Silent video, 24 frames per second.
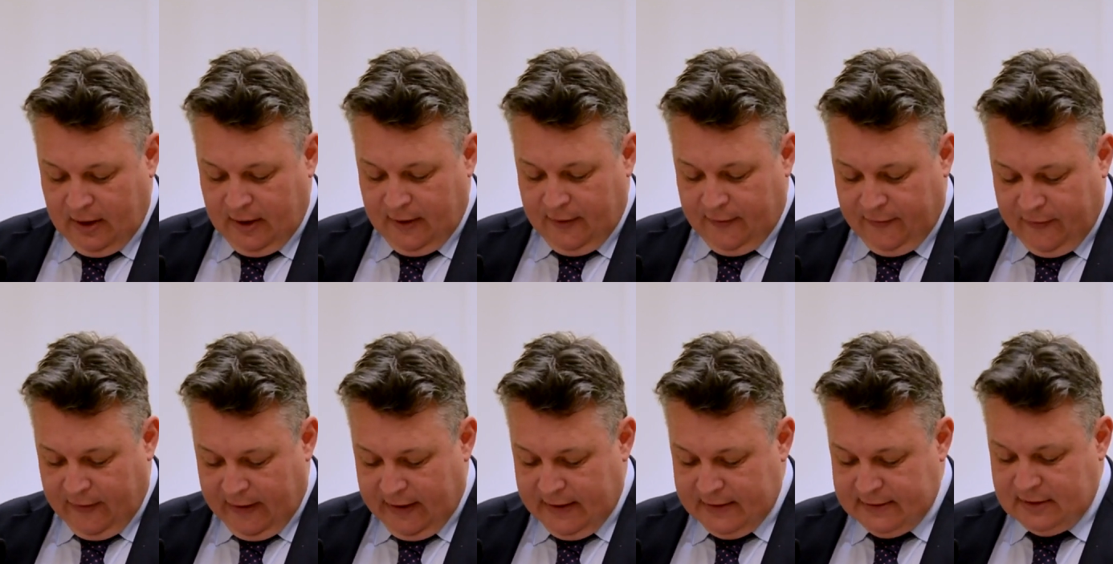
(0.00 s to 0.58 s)

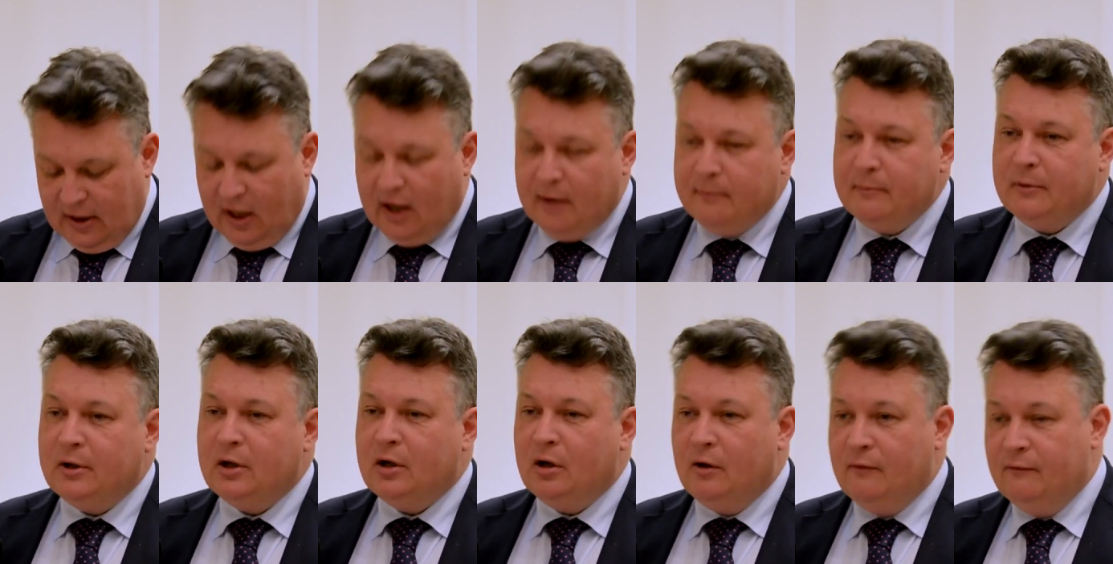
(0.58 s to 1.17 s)
Things
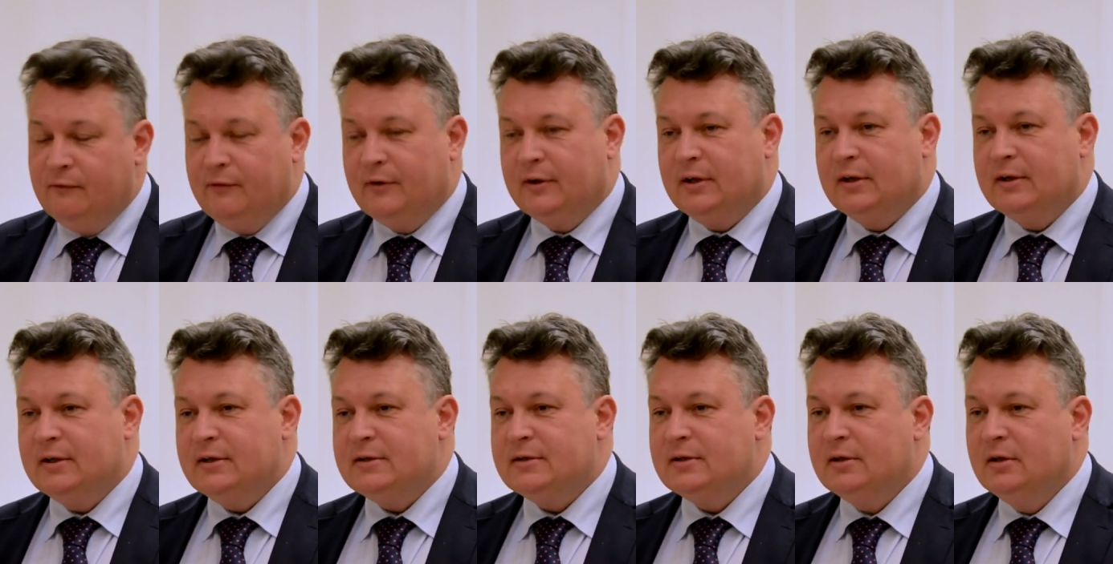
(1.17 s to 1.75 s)
I'm
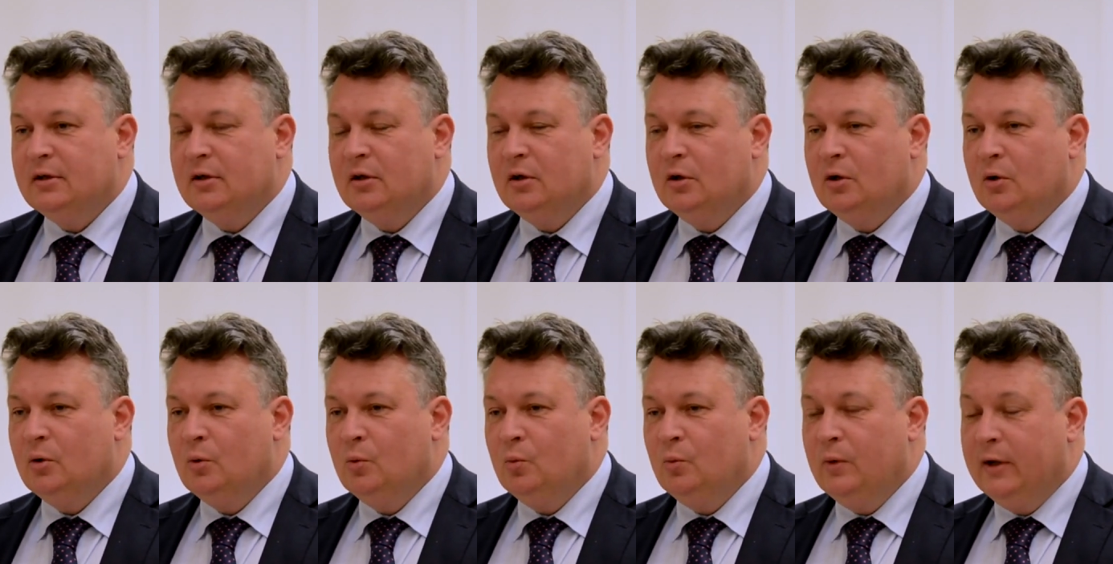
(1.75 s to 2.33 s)
confident
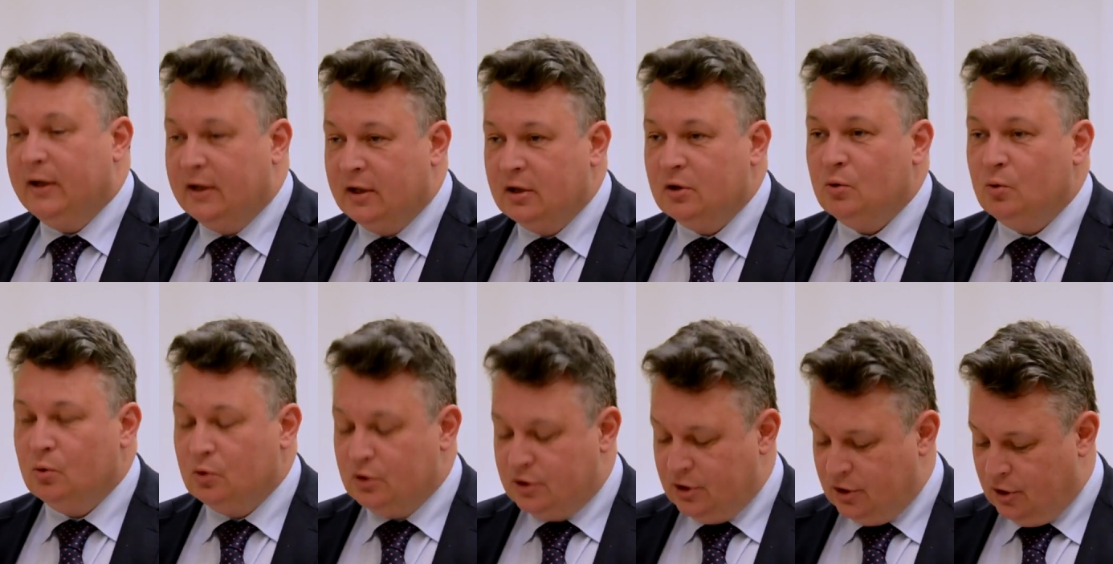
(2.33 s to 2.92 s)
we can
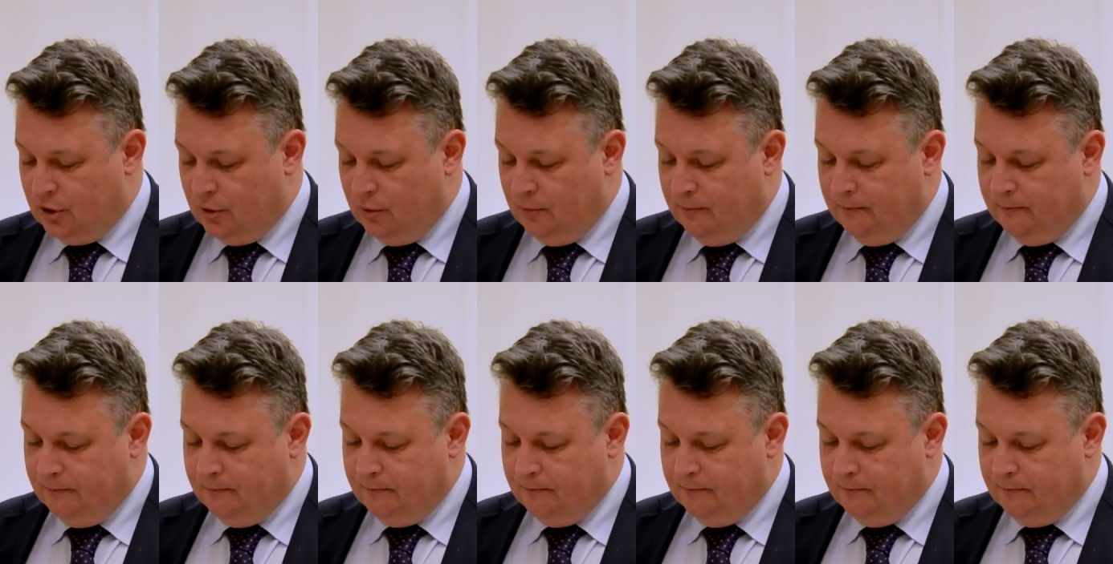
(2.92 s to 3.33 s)
all do.